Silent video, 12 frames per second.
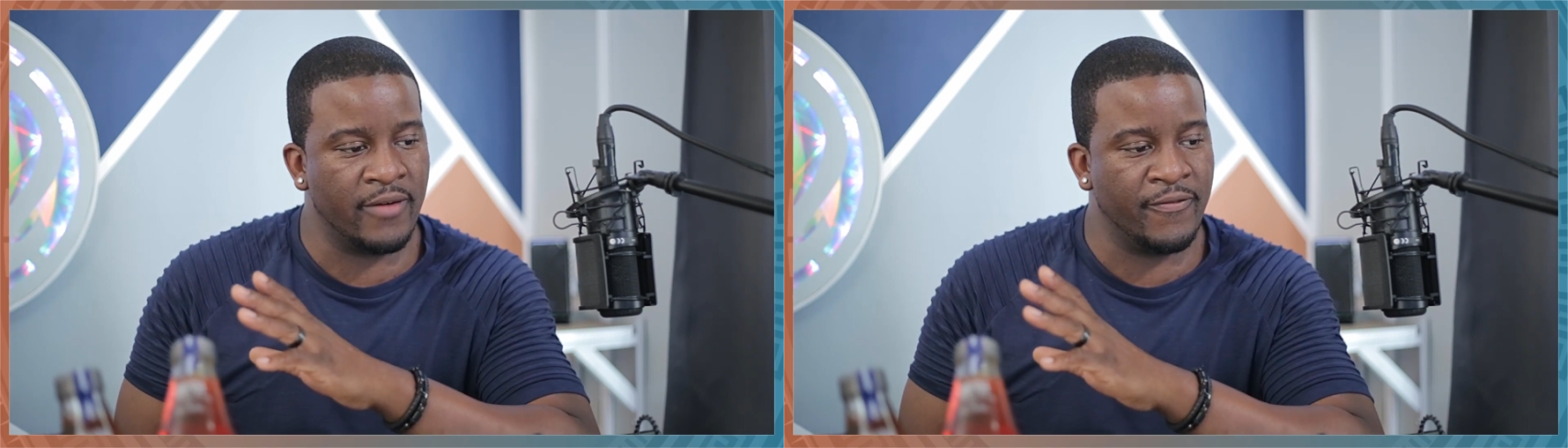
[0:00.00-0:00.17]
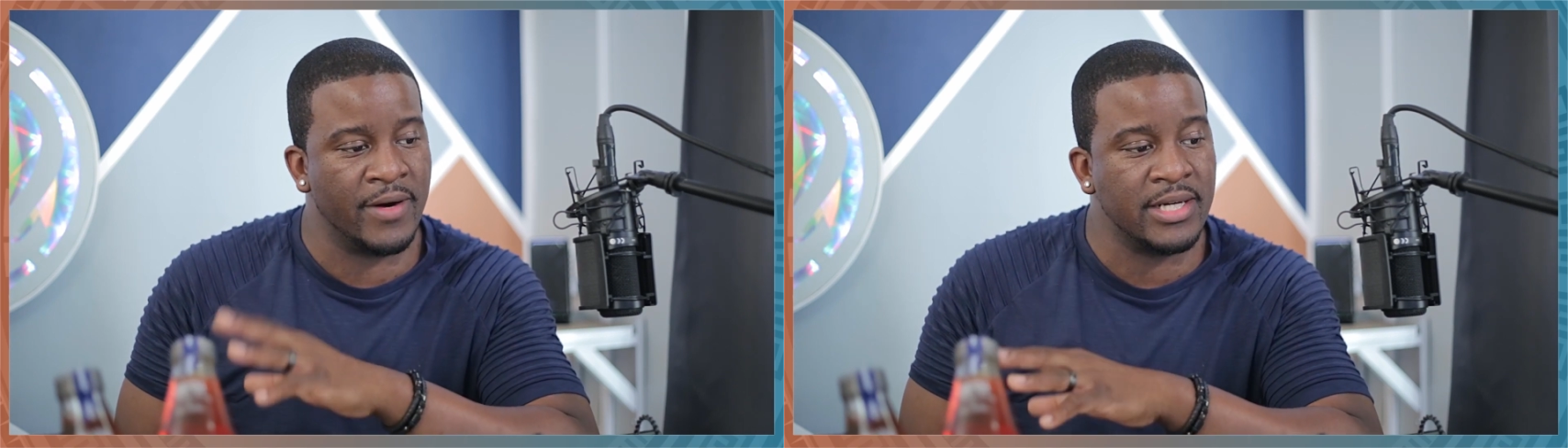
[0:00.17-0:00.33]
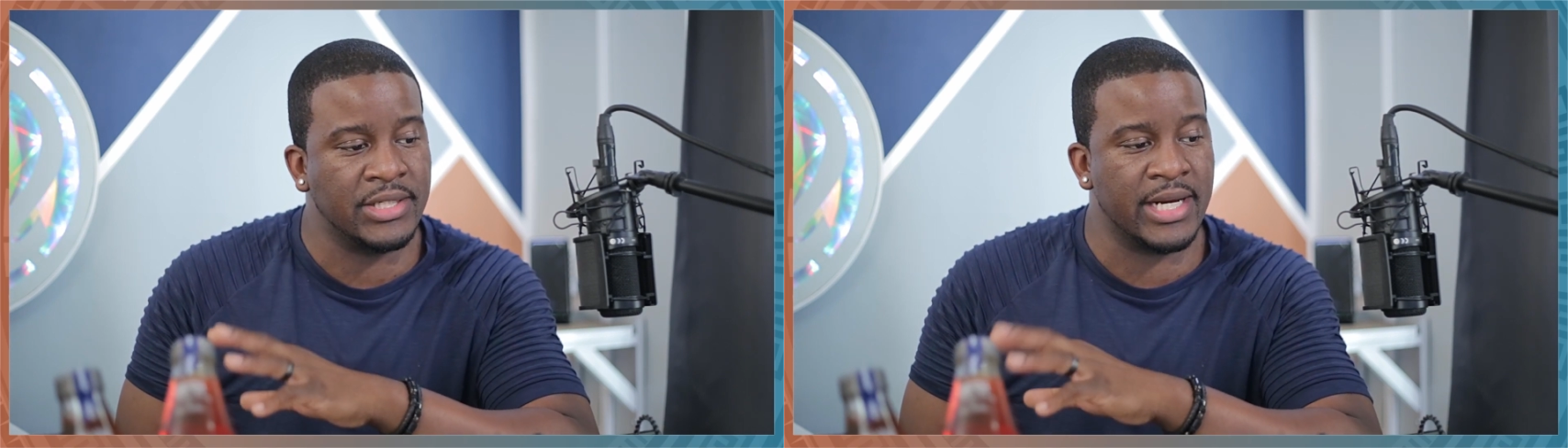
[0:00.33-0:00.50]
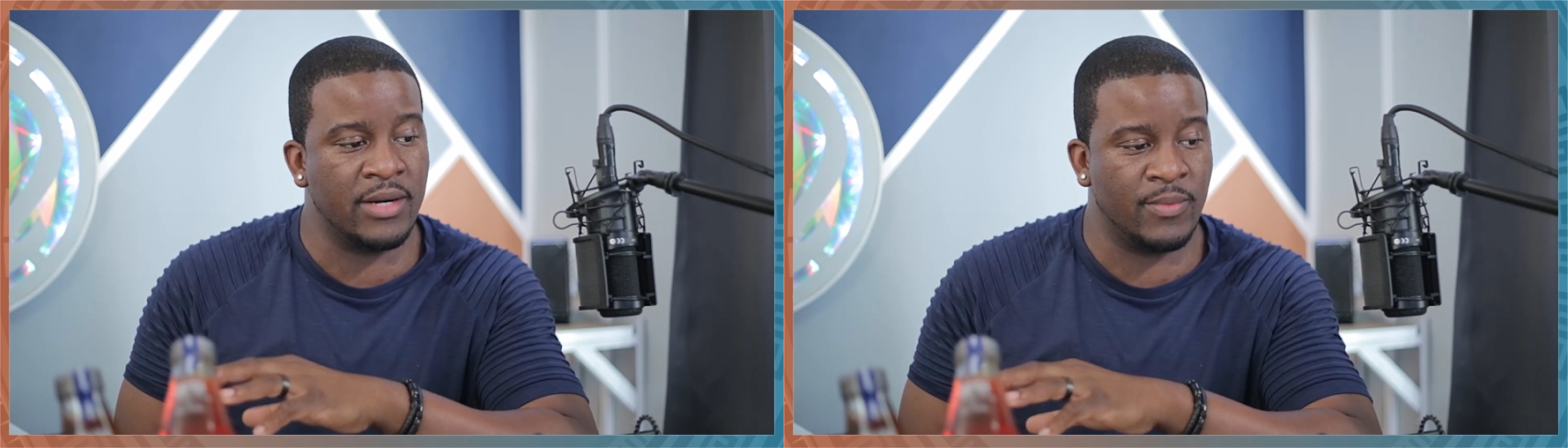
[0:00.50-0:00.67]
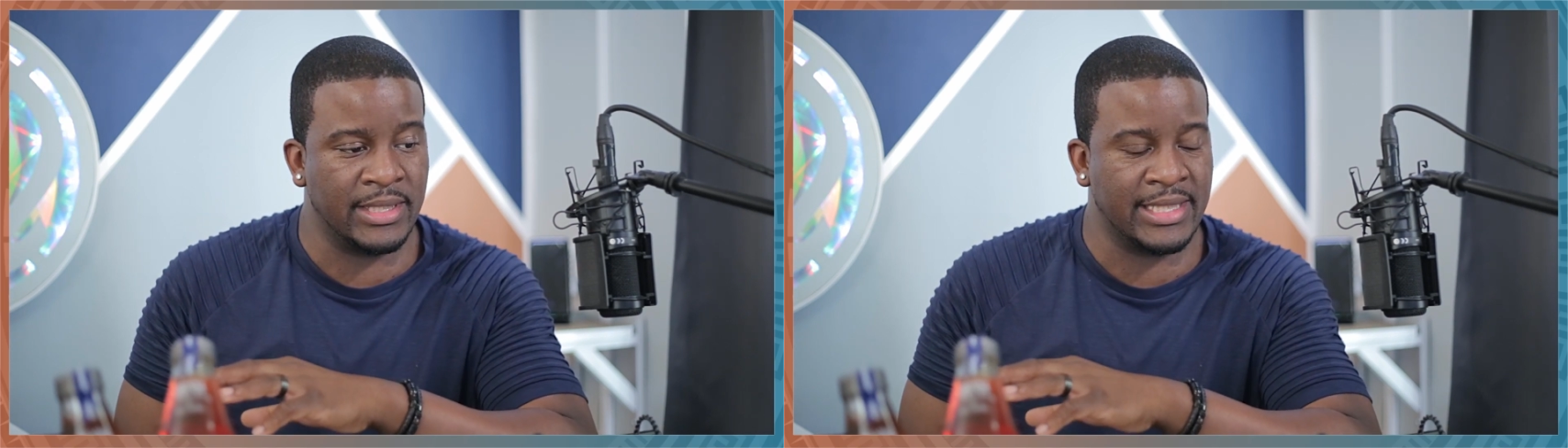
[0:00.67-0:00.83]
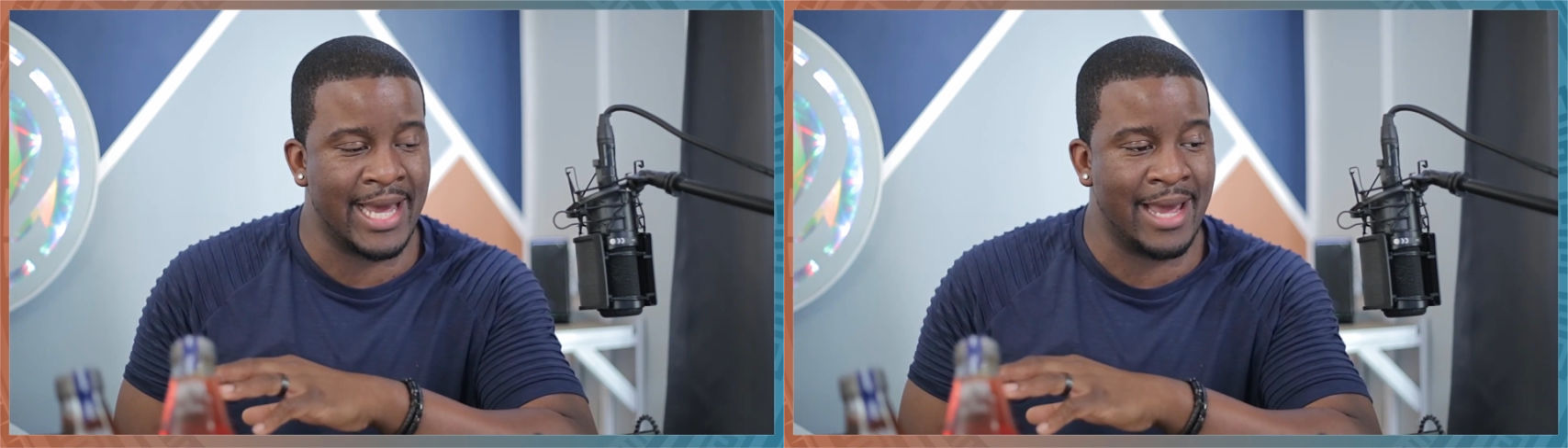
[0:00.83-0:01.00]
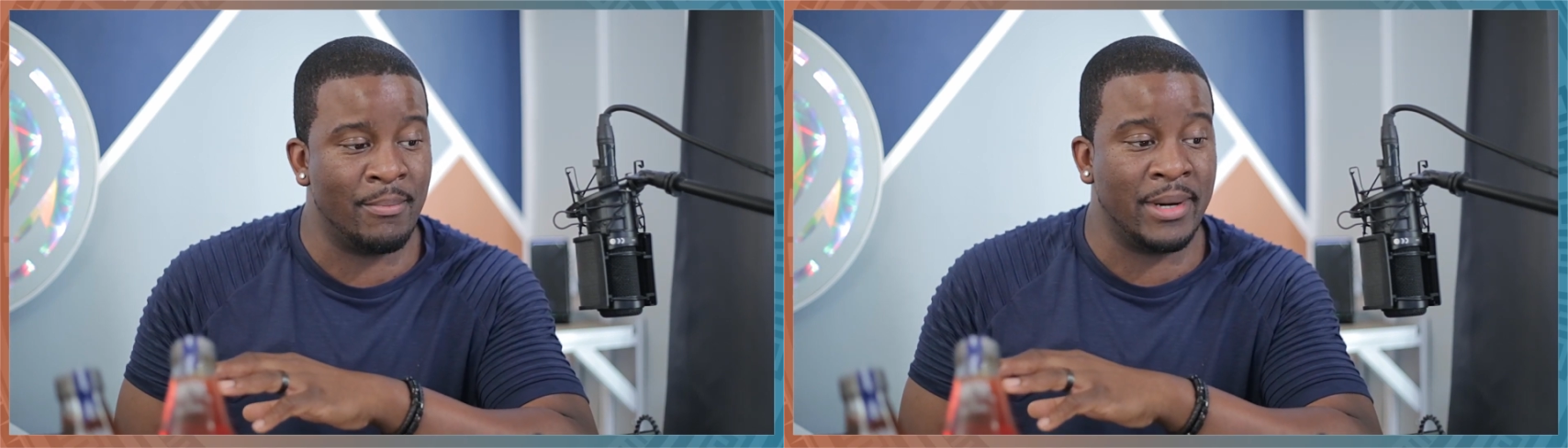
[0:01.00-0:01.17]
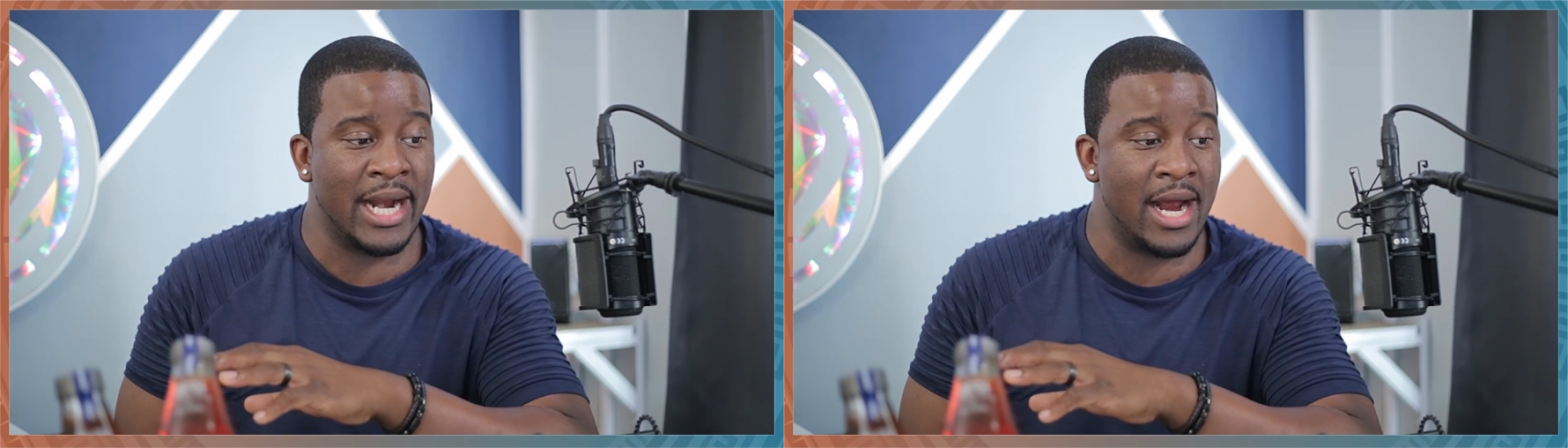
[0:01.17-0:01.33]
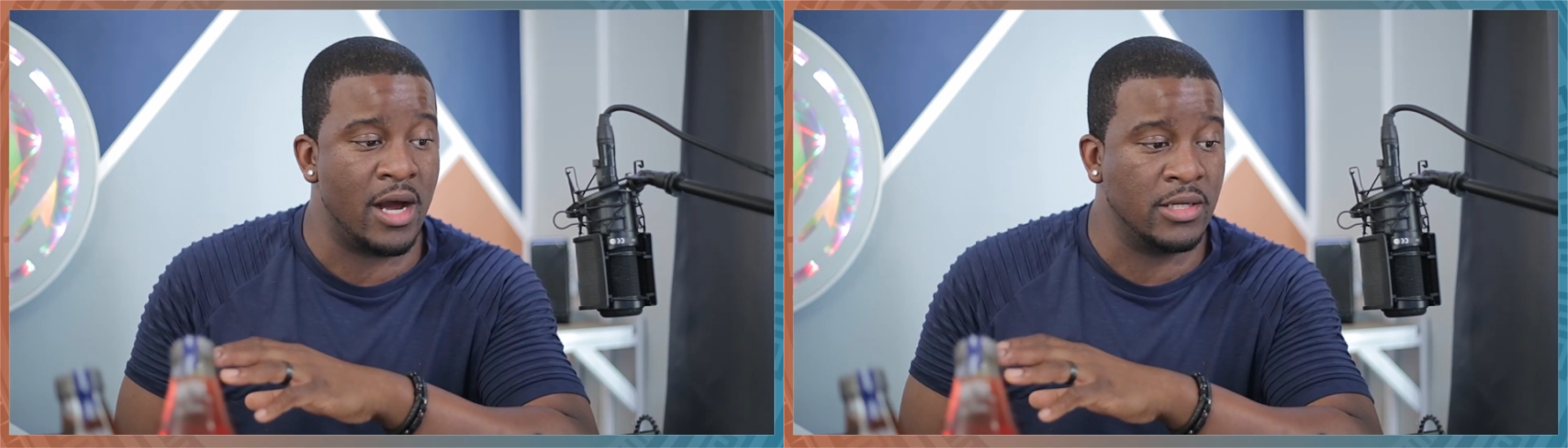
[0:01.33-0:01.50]
frustrated with that,
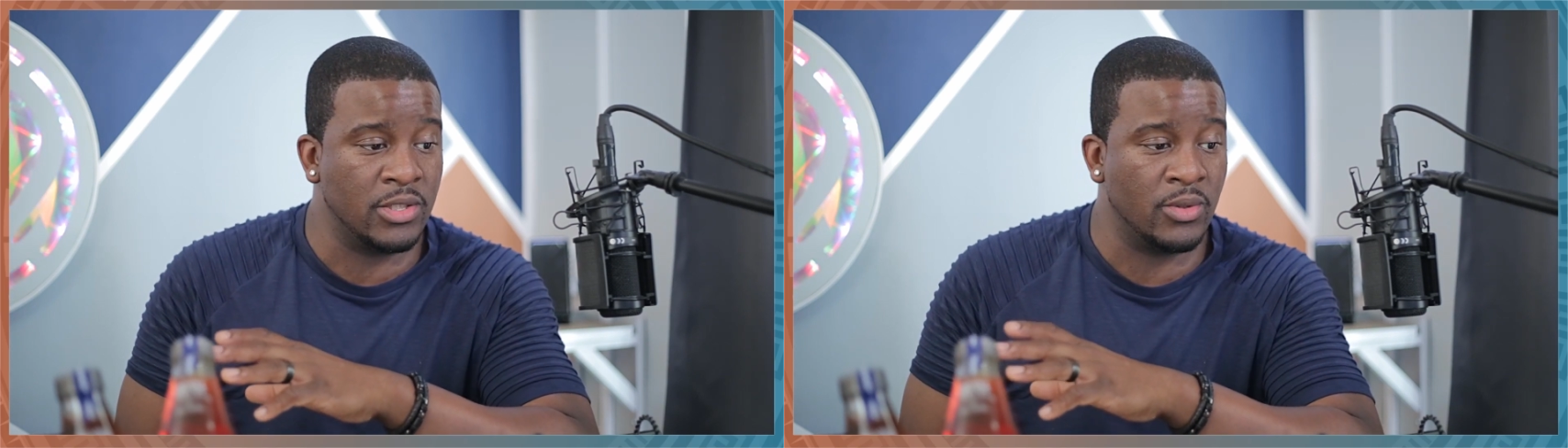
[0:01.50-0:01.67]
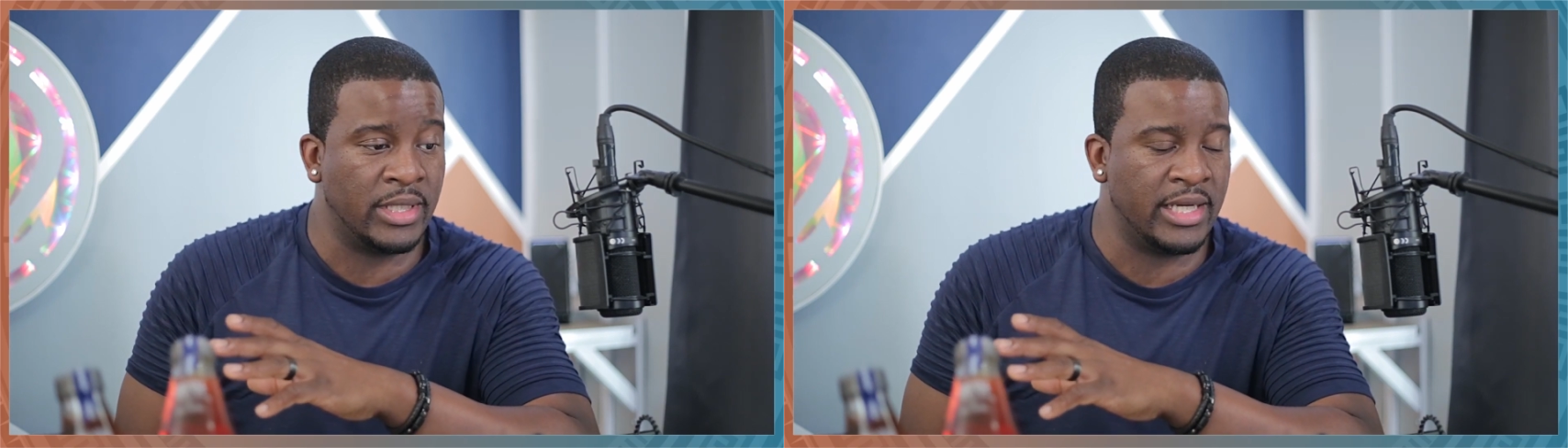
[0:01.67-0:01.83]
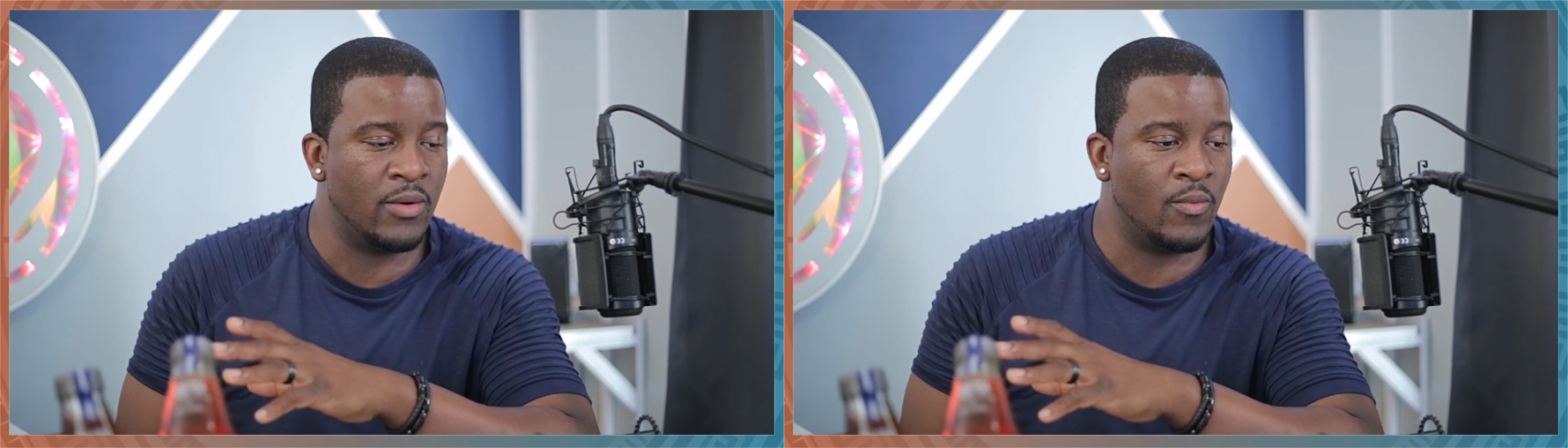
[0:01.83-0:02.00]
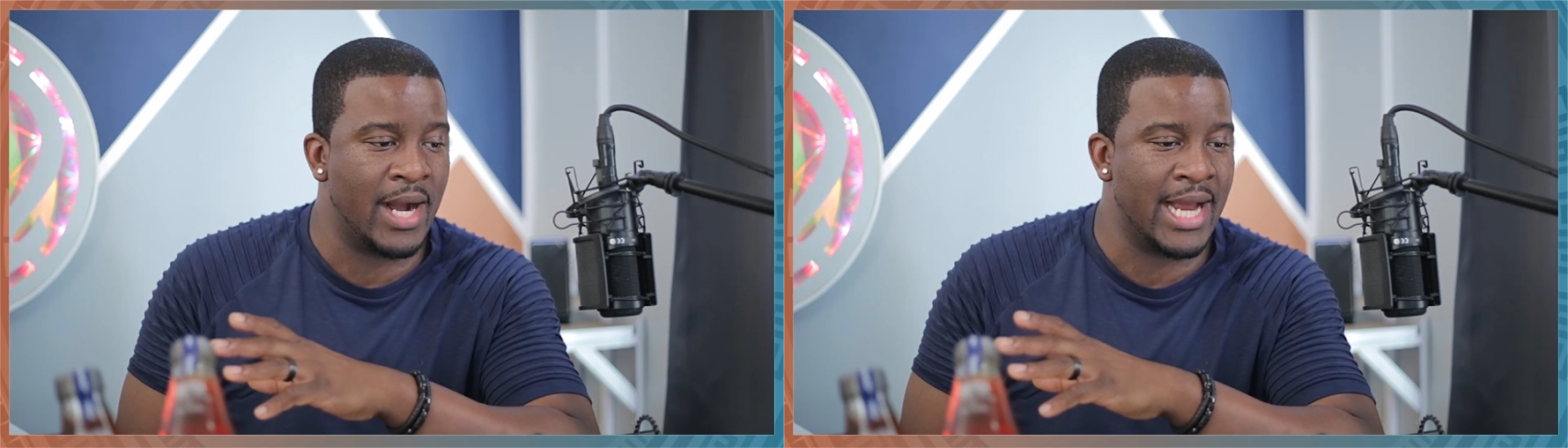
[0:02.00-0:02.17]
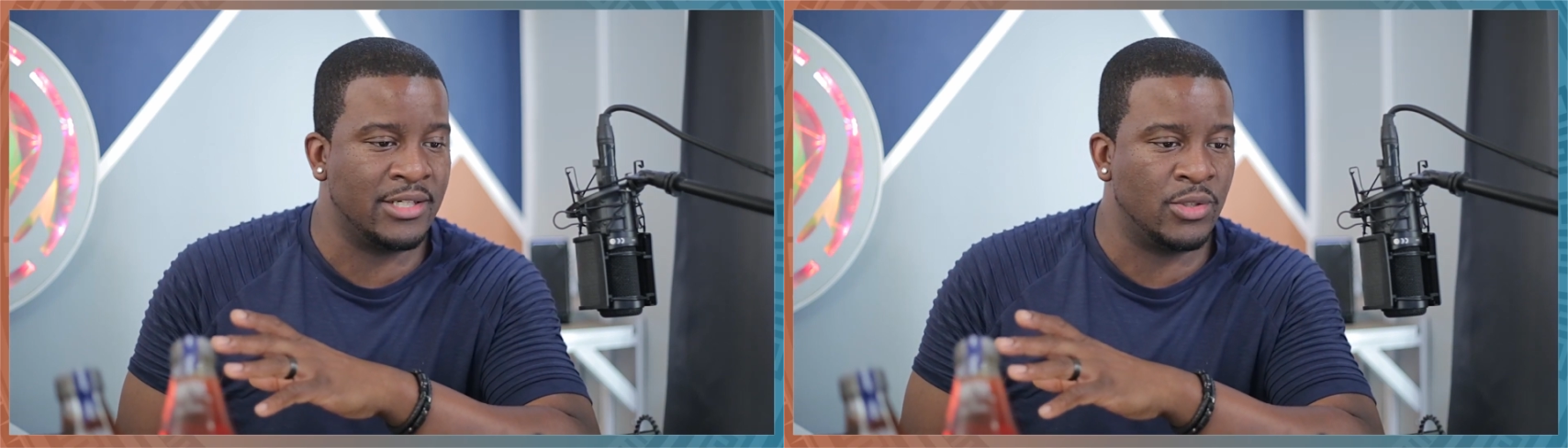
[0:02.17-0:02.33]
but I also get why